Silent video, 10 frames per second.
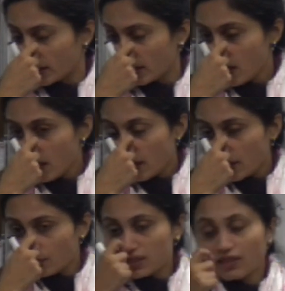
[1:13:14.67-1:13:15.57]
it
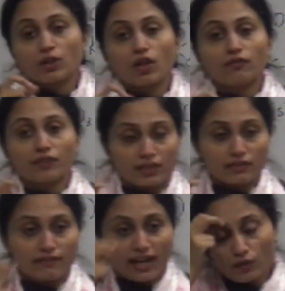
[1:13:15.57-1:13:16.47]
was giving you a weird
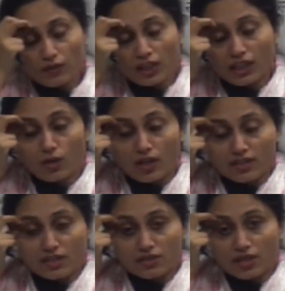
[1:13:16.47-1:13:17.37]
value of the
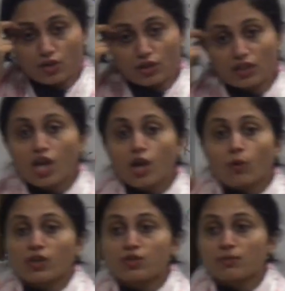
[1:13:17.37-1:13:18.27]
concentration,
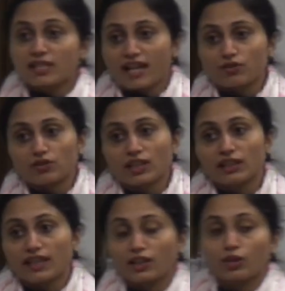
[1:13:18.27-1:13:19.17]
which was actually
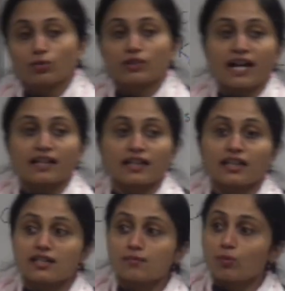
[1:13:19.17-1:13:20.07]
telling you that it
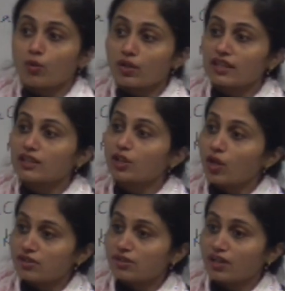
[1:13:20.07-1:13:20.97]
is more than the
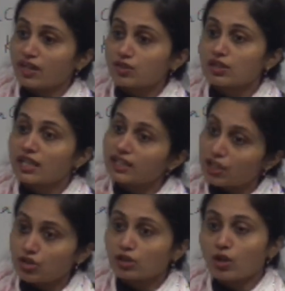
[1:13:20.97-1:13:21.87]
concentration,
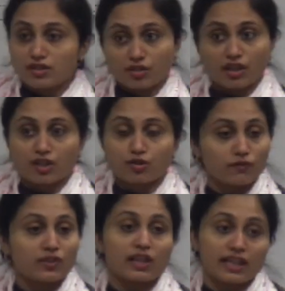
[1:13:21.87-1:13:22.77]
initial concentration of the
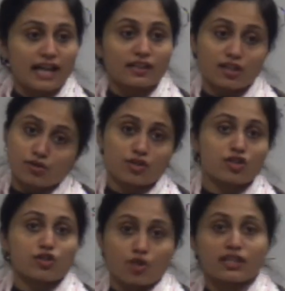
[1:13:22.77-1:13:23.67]
reactants, which is
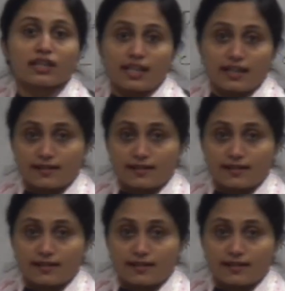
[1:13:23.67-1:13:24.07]
not the case.